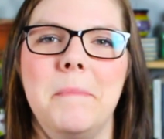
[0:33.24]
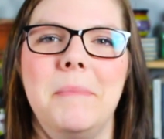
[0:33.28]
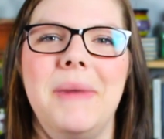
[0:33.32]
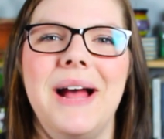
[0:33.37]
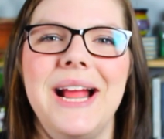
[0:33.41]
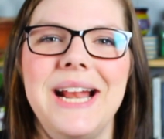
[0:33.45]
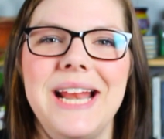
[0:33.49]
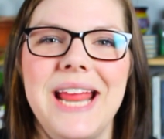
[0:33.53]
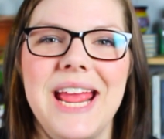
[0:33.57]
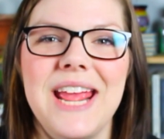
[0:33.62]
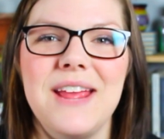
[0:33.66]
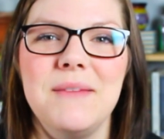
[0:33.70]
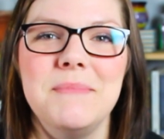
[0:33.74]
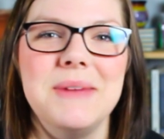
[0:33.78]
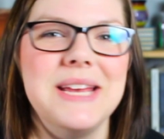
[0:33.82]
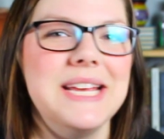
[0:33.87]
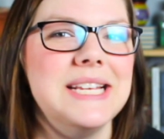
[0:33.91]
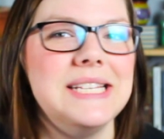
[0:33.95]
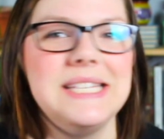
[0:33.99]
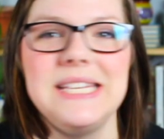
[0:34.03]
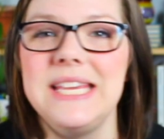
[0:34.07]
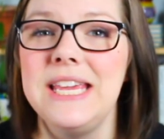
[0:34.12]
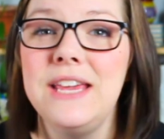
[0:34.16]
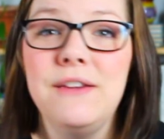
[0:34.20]
My name
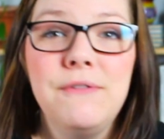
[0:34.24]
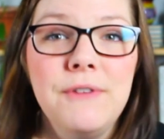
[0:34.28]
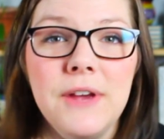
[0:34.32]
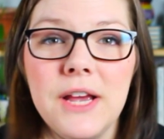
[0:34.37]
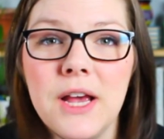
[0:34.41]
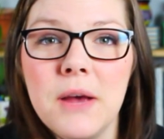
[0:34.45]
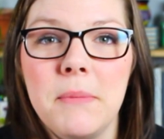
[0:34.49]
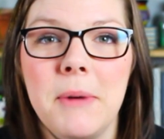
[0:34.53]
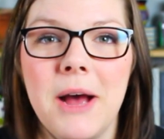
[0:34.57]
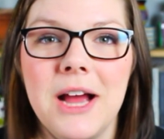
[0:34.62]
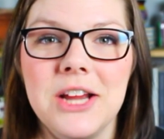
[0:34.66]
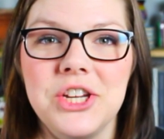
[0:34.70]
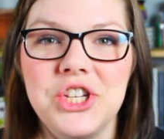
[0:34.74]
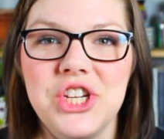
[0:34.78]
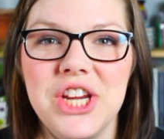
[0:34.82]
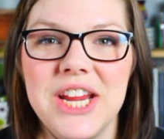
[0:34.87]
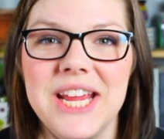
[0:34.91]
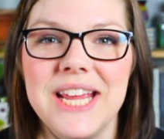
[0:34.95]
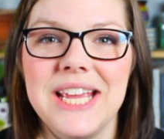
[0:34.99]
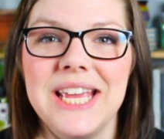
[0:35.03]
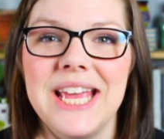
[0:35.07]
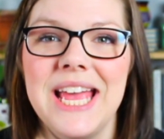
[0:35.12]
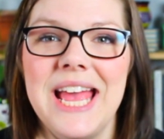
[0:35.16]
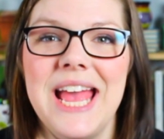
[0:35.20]
is Eva
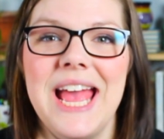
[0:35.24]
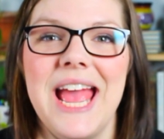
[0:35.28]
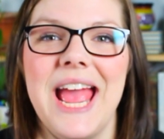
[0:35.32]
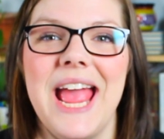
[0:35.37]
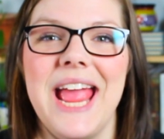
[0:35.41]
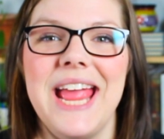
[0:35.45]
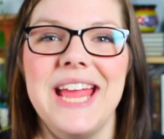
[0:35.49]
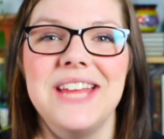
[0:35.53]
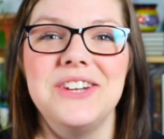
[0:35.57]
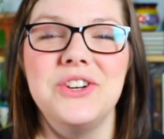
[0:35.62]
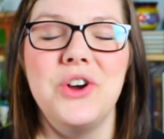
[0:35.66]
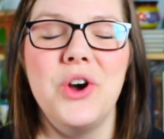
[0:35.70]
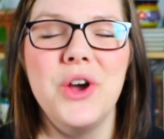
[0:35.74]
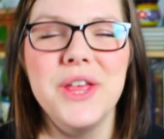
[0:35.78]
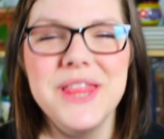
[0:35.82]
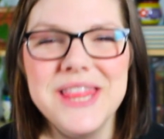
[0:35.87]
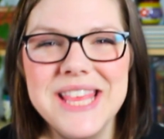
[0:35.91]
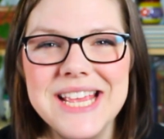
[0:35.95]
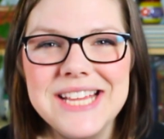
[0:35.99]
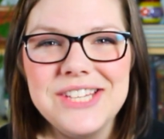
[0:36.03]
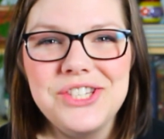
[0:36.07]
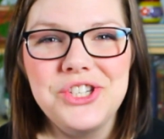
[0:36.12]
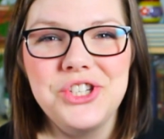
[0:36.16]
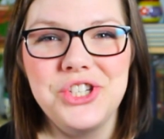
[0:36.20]
Kabashik, and on
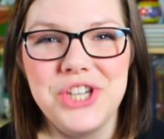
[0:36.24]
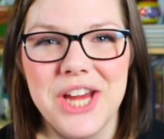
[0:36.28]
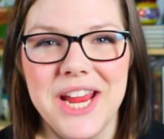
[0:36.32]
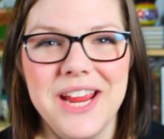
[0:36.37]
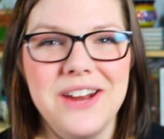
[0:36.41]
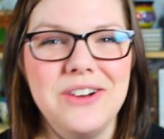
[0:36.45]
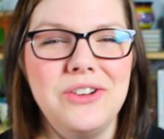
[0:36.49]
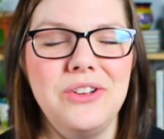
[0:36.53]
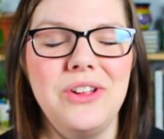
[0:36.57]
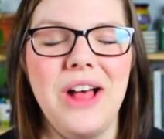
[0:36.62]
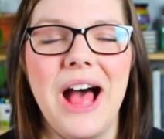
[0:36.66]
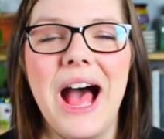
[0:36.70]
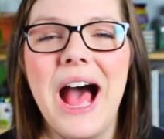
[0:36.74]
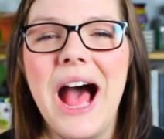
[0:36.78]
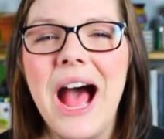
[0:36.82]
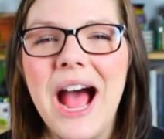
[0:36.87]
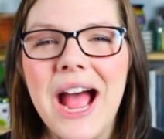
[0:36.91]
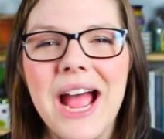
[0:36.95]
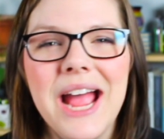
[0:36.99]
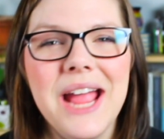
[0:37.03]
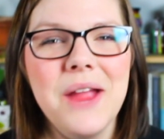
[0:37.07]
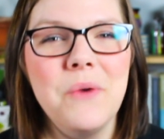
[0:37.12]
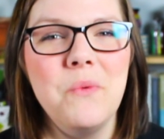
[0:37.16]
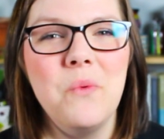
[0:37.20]
this channel,
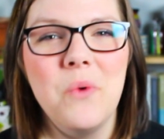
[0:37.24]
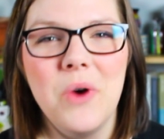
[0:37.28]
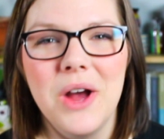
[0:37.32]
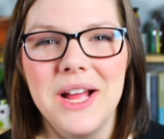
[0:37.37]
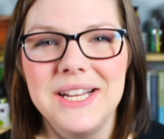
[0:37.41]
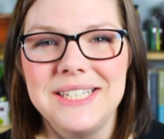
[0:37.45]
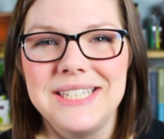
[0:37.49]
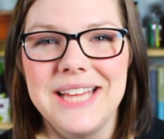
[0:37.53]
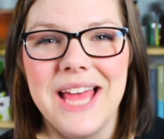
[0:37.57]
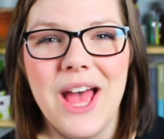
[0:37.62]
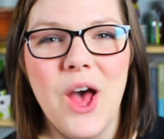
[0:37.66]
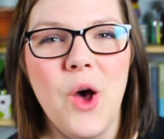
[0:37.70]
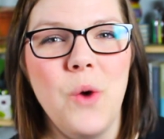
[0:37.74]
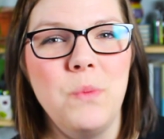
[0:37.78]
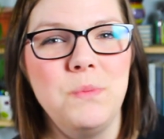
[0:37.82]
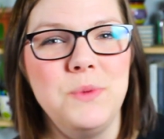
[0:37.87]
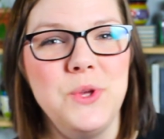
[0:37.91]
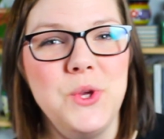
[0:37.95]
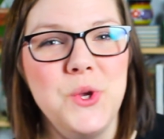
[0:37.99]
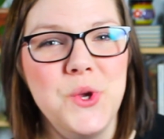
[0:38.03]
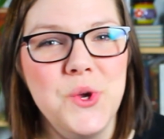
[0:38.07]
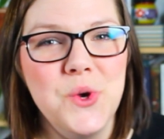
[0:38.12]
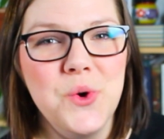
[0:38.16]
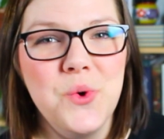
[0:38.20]
I want to help
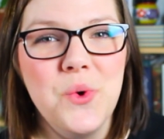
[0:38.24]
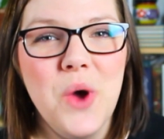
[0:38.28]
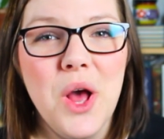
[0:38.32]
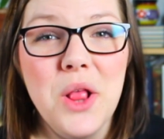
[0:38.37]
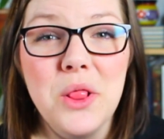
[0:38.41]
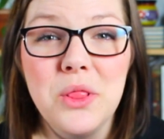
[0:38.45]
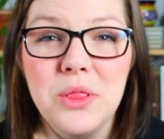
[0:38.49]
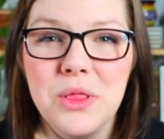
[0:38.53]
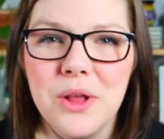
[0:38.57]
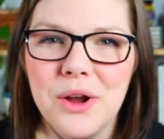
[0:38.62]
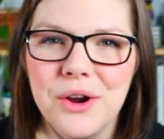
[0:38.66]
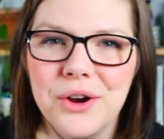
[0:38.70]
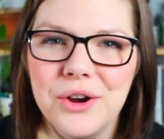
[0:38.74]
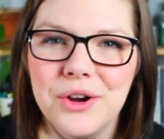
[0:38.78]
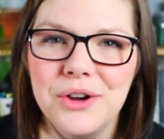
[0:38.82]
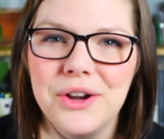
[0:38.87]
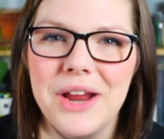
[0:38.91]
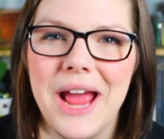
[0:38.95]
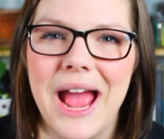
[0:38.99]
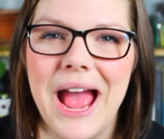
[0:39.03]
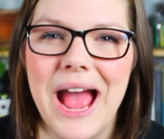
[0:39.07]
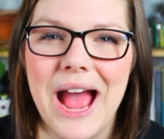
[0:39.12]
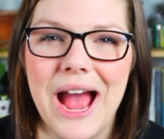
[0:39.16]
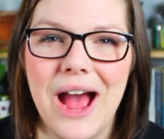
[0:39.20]
you
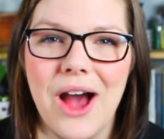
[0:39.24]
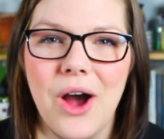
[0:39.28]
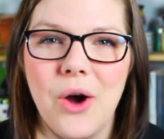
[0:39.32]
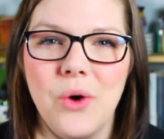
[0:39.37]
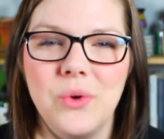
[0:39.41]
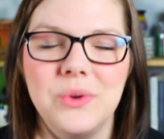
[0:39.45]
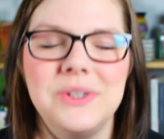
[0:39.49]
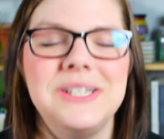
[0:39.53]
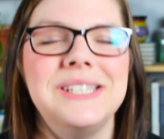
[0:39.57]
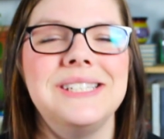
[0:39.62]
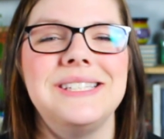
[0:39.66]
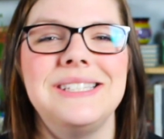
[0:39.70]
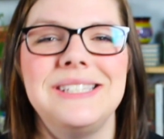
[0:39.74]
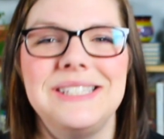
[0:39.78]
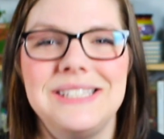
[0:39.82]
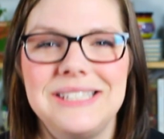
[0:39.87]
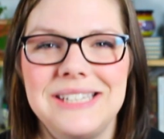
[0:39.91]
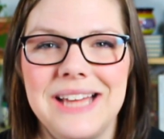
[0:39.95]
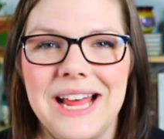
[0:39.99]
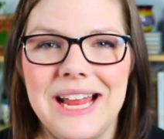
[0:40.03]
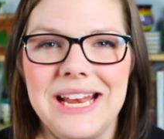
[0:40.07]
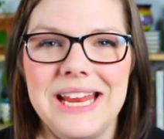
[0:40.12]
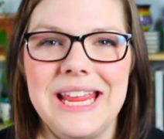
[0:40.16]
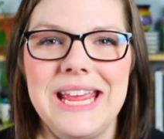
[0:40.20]
learn how to
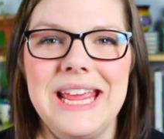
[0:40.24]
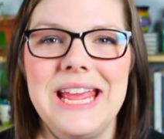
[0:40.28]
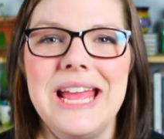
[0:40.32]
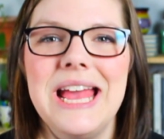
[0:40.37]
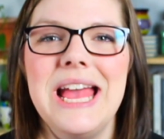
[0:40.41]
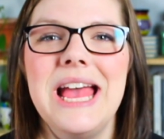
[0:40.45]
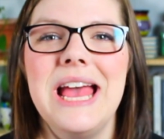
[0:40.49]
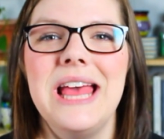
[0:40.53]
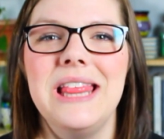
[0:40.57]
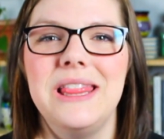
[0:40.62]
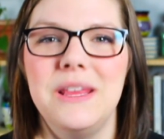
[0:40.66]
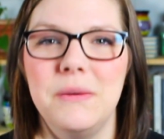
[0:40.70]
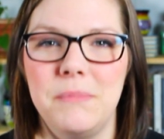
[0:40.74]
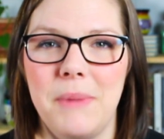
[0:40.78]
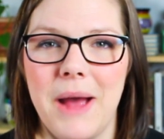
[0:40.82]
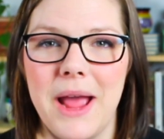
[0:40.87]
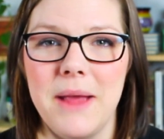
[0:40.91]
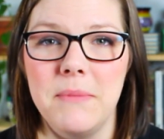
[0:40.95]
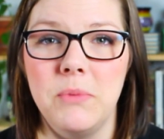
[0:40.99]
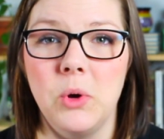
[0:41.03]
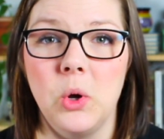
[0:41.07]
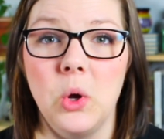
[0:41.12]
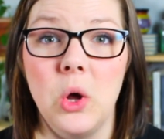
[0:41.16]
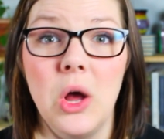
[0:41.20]
study the
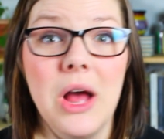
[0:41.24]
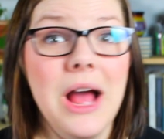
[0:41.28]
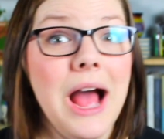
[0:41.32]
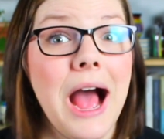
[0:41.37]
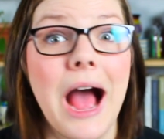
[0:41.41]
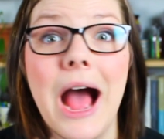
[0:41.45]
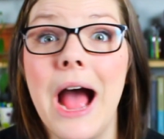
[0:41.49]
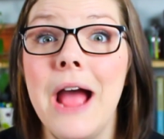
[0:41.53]
Bible.